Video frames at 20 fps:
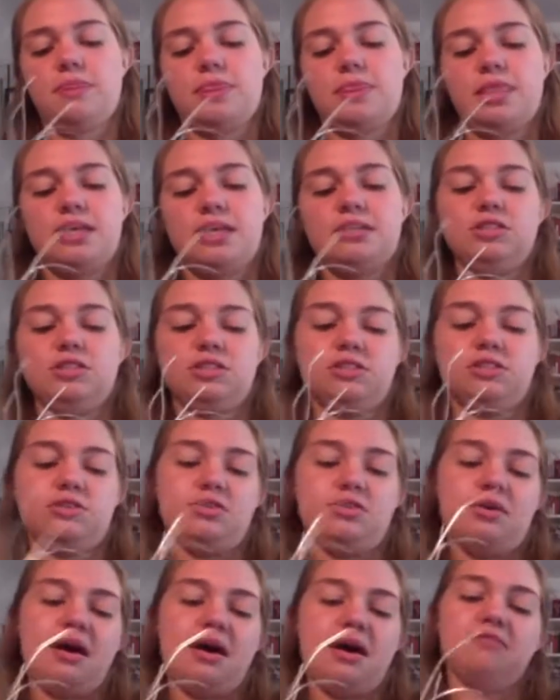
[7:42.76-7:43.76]
Just so you
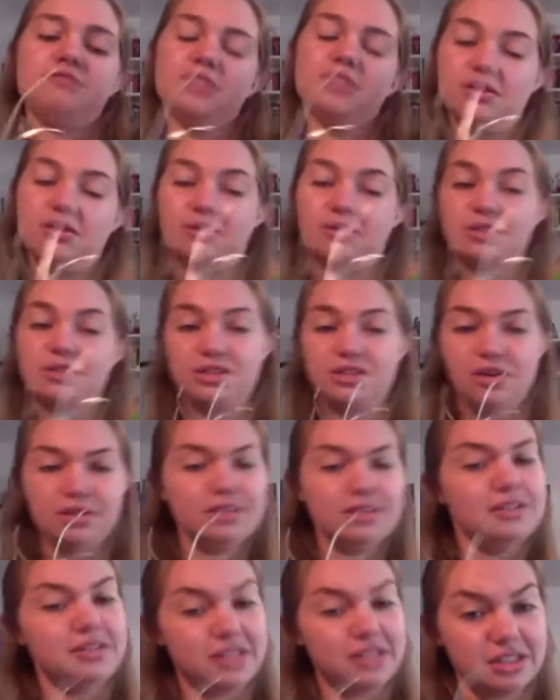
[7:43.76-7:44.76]
have, a solid
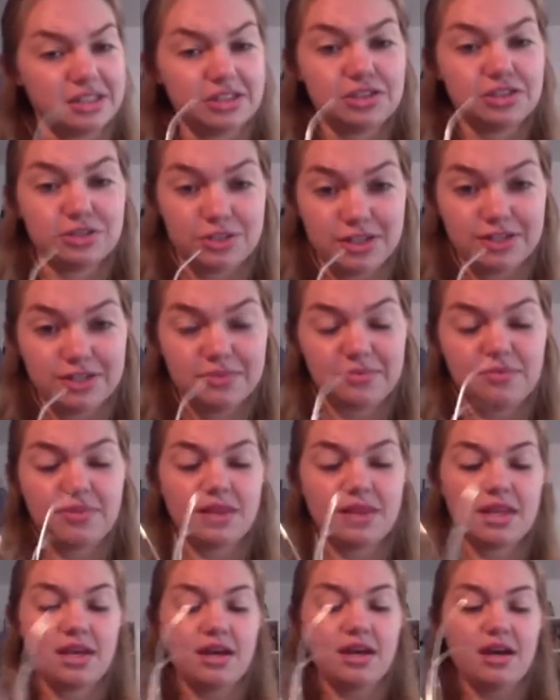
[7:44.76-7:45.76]
looking tree.
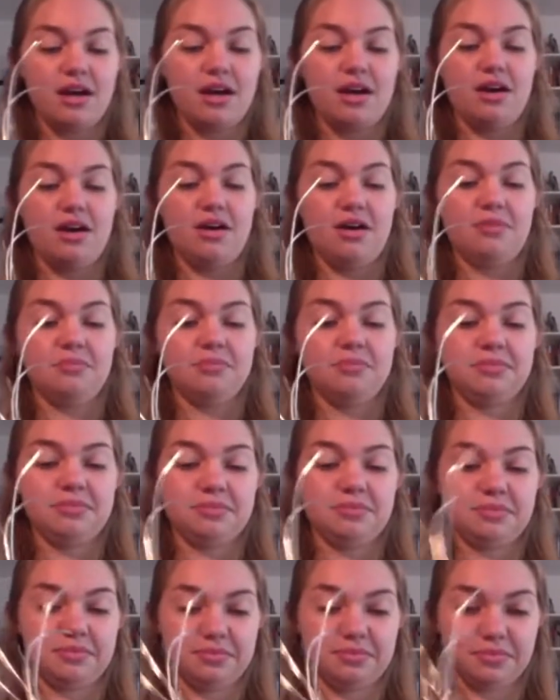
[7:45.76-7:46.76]

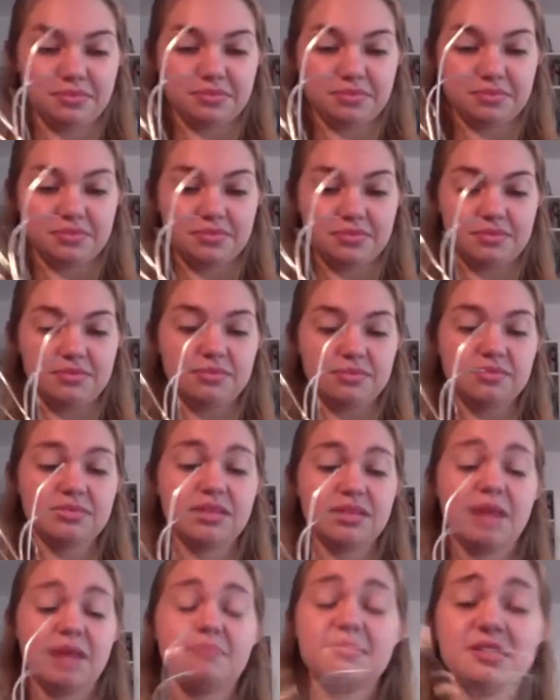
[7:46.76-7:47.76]

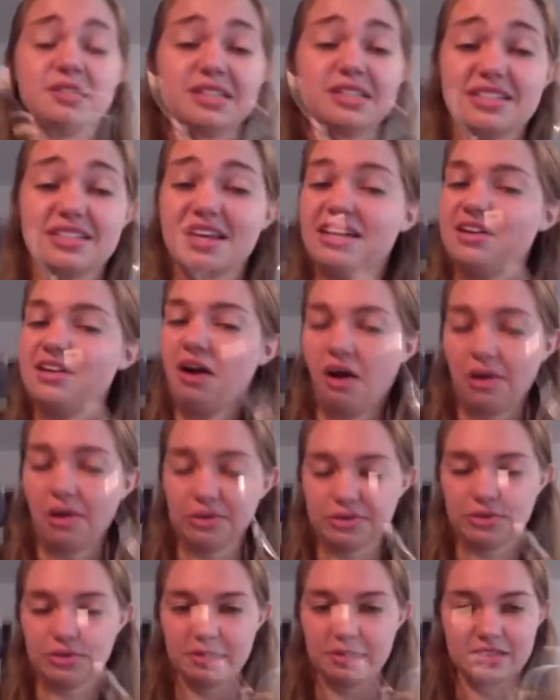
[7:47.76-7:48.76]
That being said, hollow
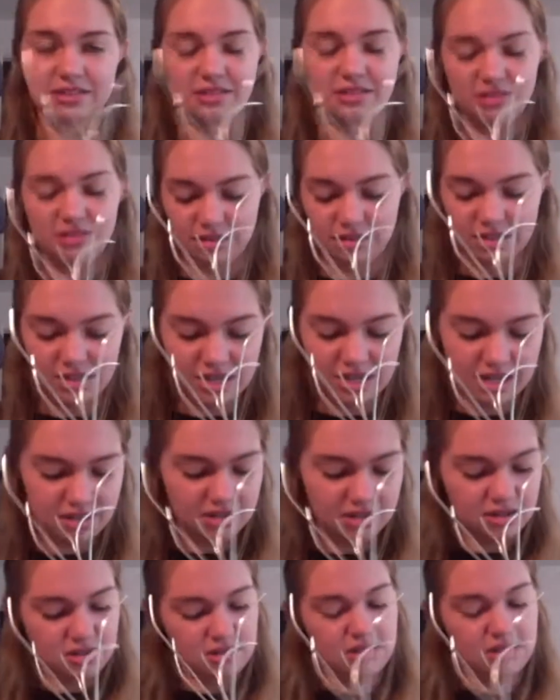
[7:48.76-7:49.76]
spaces look neat.
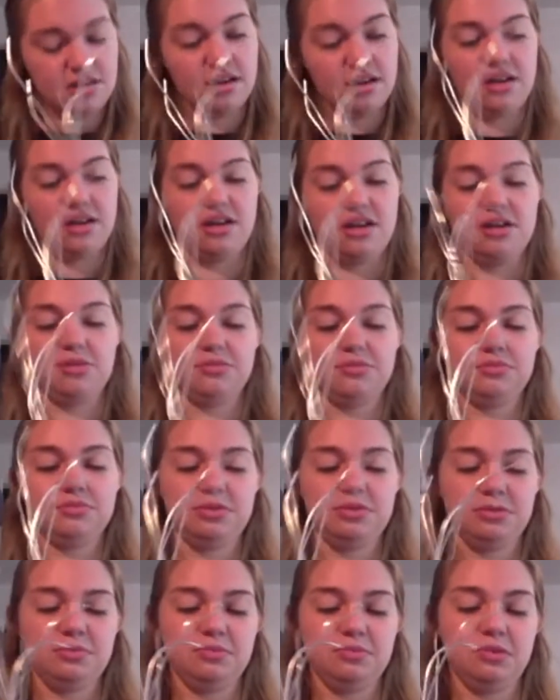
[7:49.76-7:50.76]

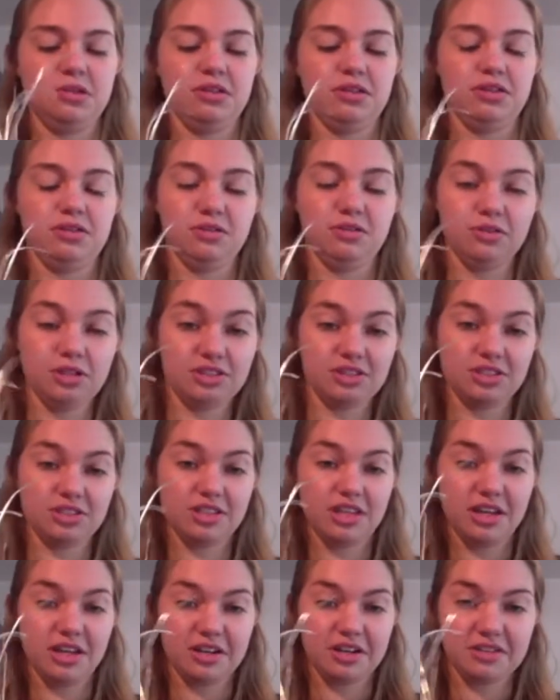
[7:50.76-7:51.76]
You can put little critters
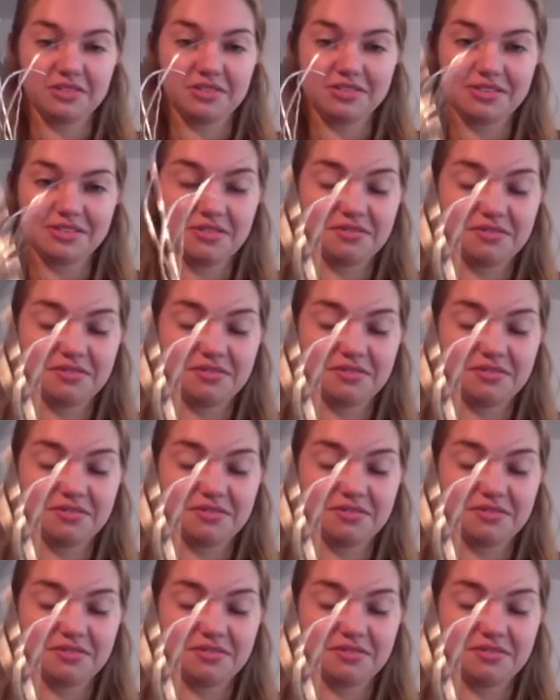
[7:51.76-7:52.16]
in there and stuff.